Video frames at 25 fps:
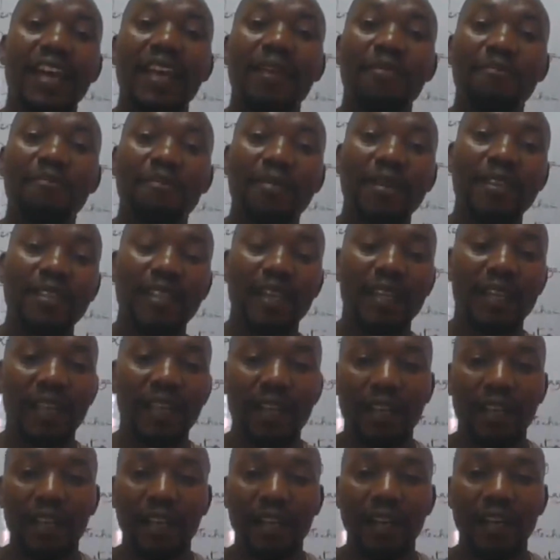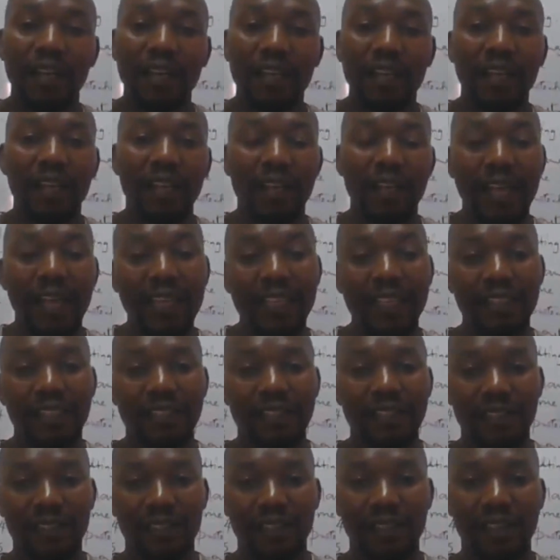M-Pesa
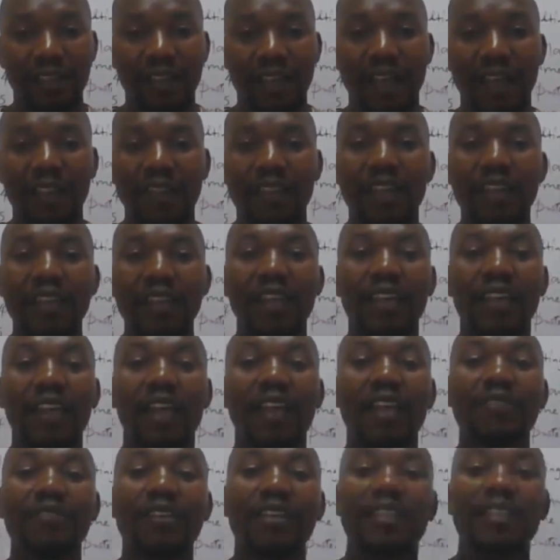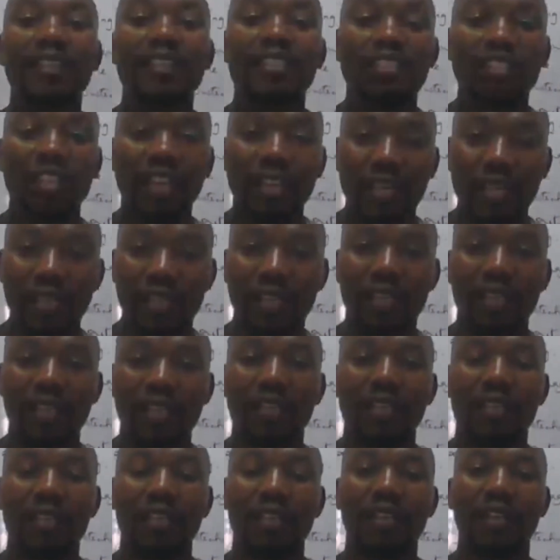line. And then they can even take
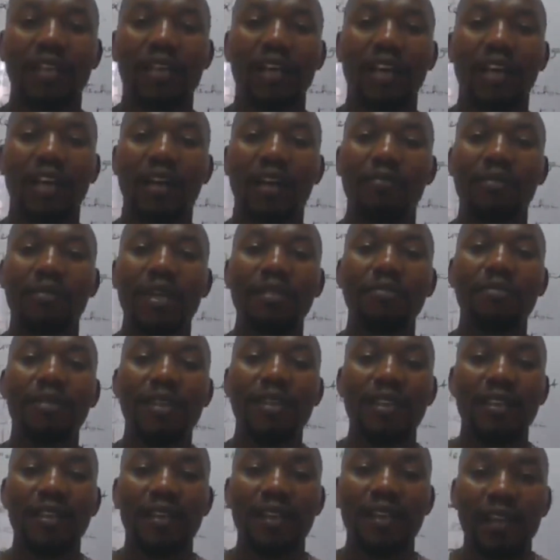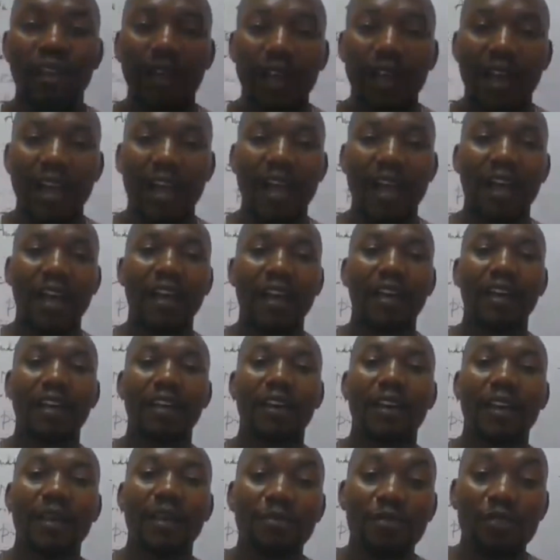maybe
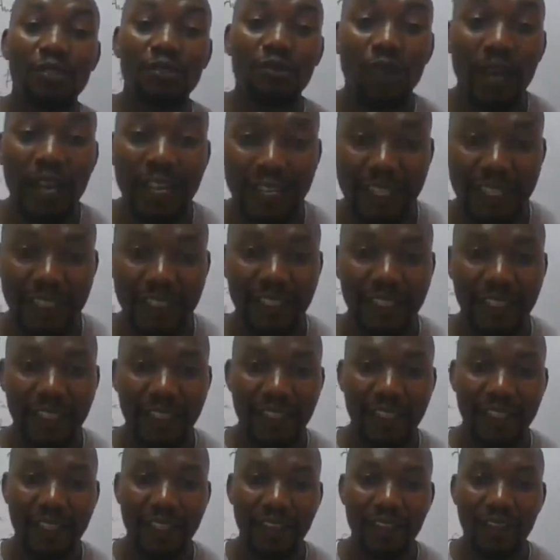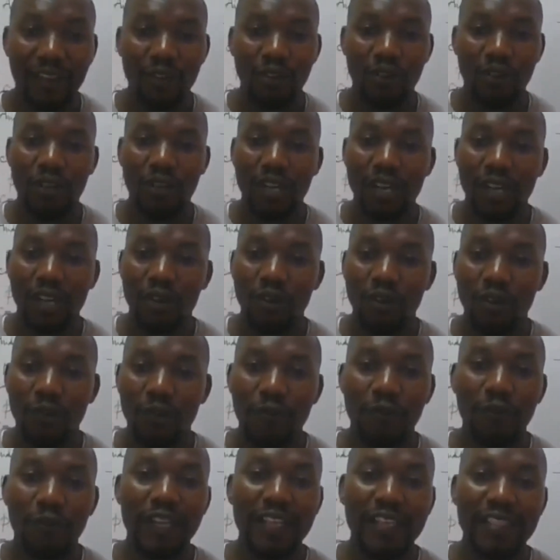M-Shwari
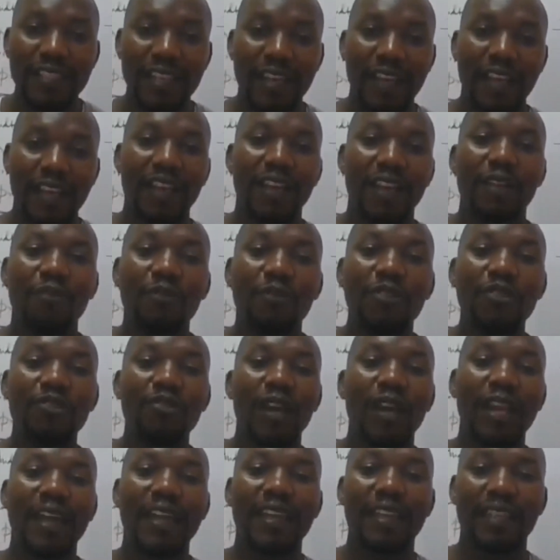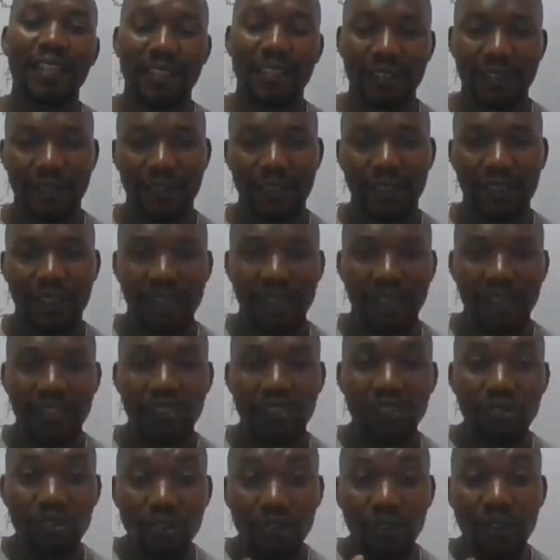or Fuliza with your line.
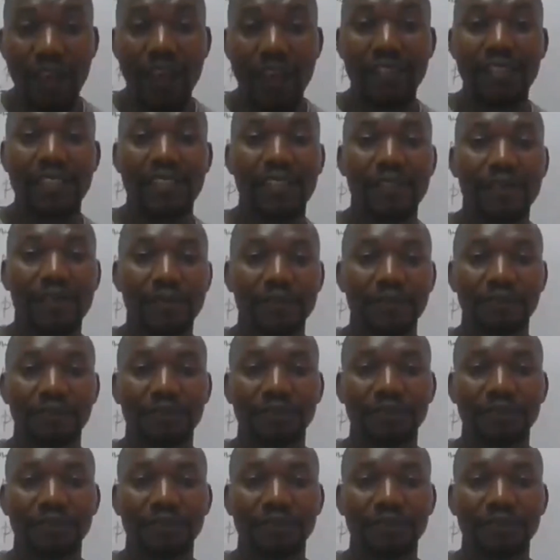Do you know that?